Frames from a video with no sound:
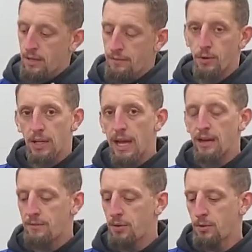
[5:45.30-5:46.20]
for a lot
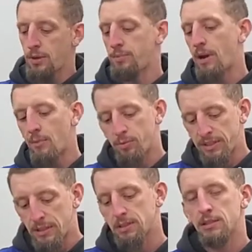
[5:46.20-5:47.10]
of you, it
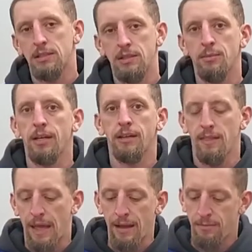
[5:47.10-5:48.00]
probably doesn't seem
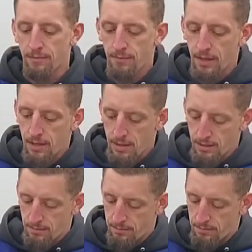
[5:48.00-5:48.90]
like that
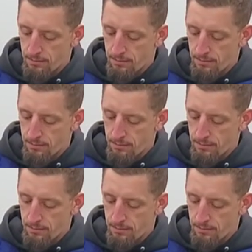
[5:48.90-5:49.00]
um,